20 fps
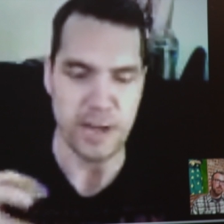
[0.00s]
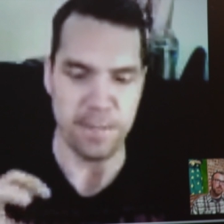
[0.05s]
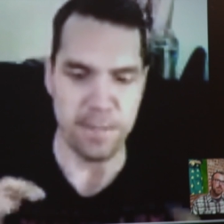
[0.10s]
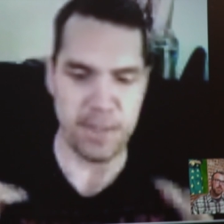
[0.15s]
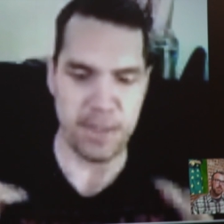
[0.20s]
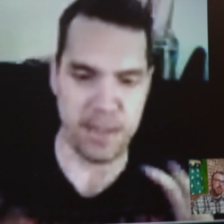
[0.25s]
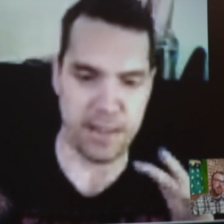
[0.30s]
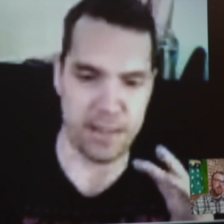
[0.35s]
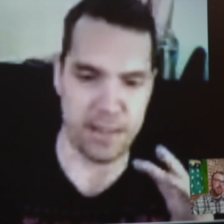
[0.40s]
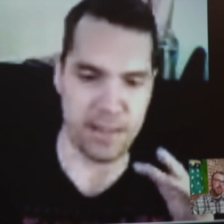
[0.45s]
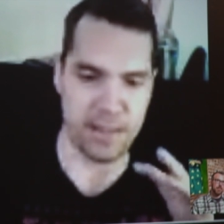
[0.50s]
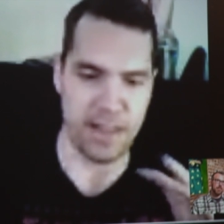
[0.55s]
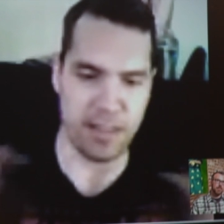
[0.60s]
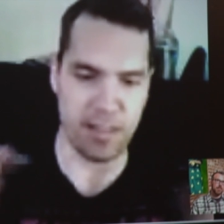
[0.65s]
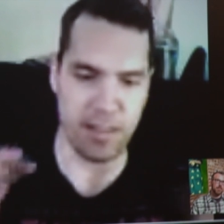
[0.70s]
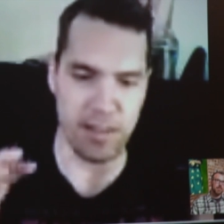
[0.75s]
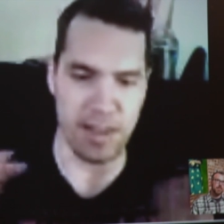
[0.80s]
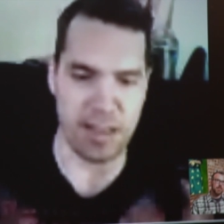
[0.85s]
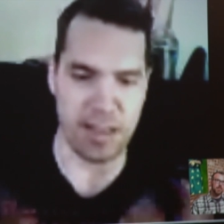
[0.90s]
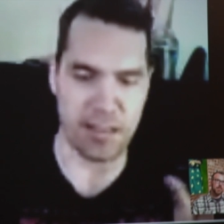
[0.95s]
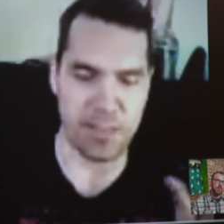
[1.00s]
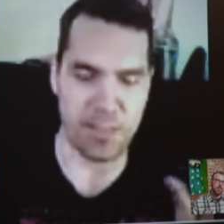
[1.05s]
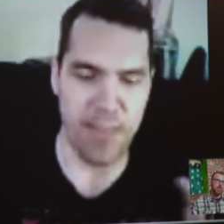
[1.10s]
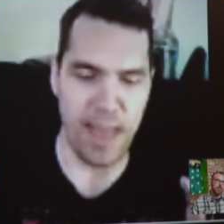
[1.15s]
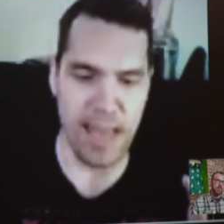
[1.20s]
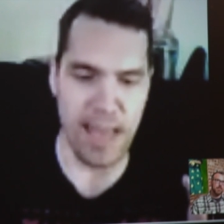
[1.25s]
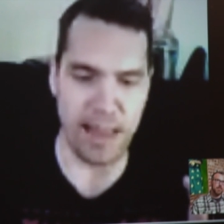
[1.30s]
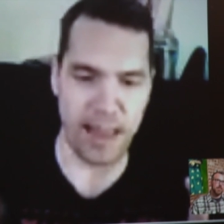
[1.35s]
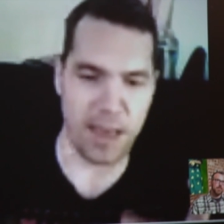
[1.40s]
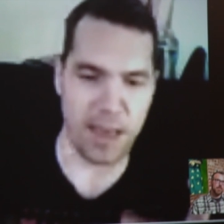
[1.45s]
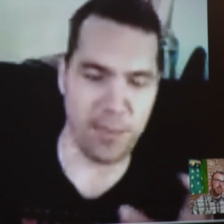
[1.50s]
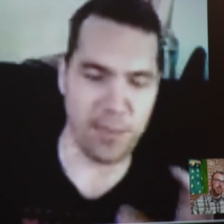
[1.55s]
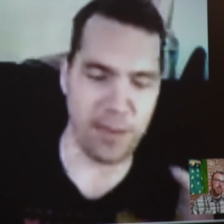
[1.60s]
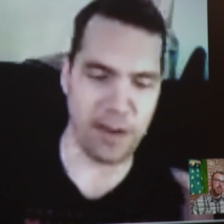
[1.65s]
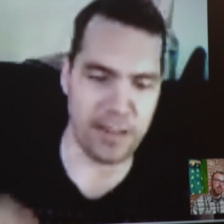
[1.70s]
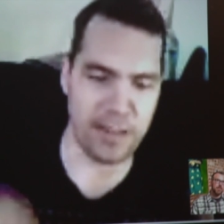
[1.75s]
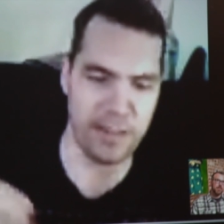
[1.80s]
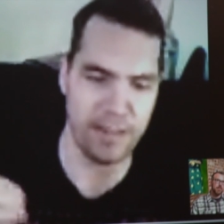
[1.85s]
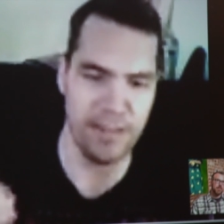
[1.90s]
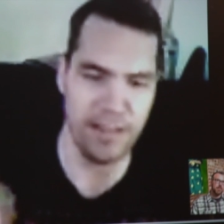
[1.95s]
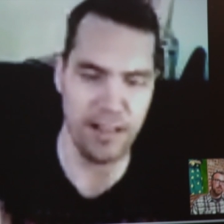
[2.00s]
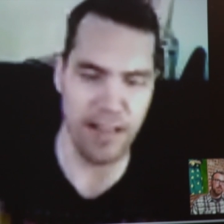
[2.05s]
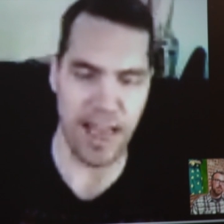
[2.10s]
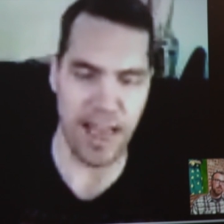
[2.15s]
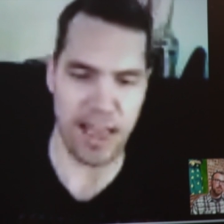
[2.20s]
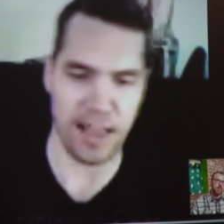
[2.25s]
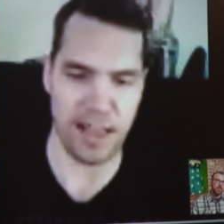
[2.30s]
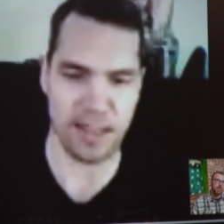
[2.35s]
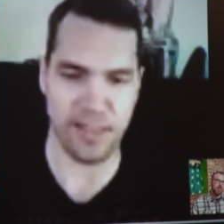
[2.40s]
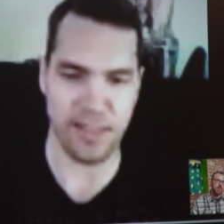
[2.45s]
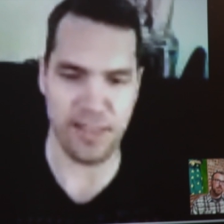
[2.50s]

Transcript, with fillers: These, it's it's melee, but it's still it,